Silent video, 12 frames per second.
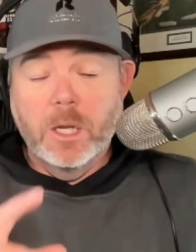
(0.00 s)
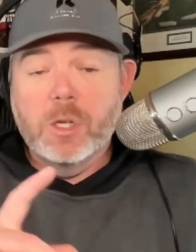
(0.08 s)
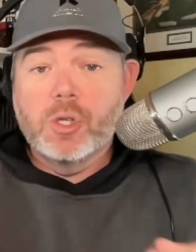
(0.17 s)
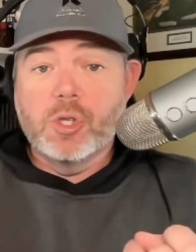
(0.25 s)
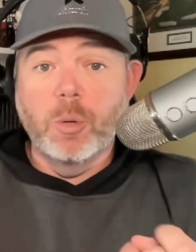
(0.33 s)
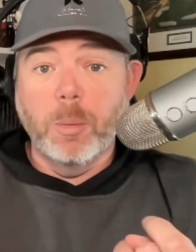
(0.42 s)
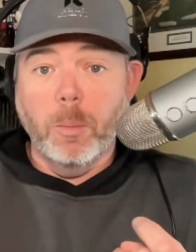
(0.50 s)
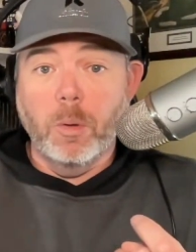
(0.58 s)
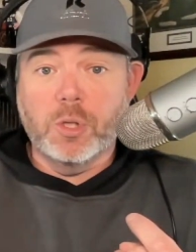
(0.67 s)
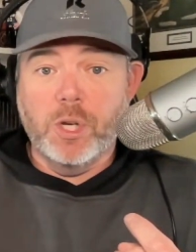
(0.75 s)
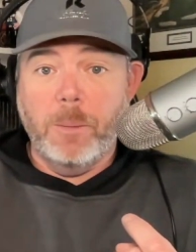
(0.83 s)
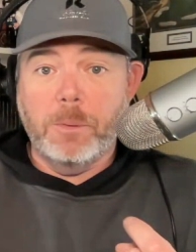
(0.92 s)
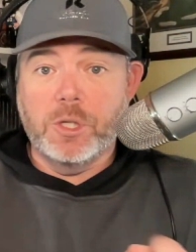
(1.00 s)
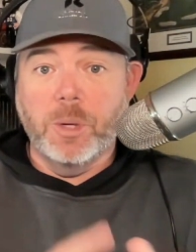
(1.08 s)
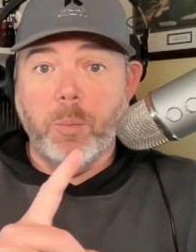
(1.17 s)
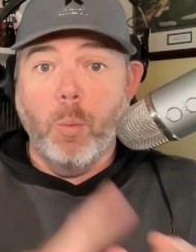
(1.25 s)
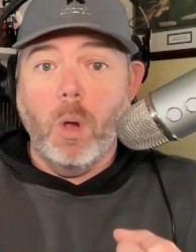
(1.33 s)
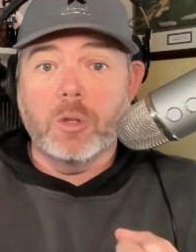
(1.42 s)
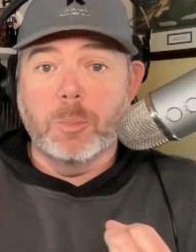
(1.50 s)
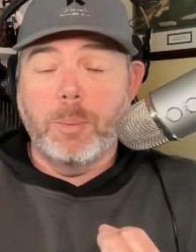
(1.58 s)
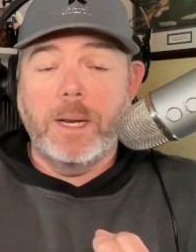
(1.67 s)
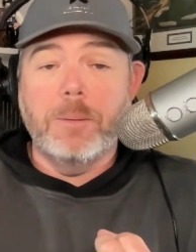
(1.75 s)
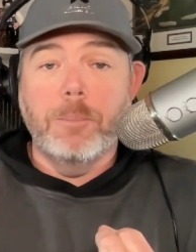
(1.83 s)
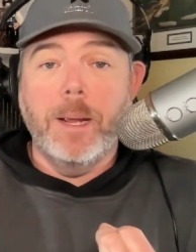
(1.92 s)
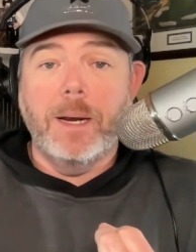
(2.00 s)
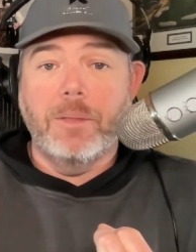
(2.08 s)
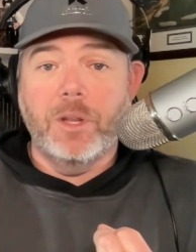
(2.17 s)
Super Bowl championship, Walter Payton Man of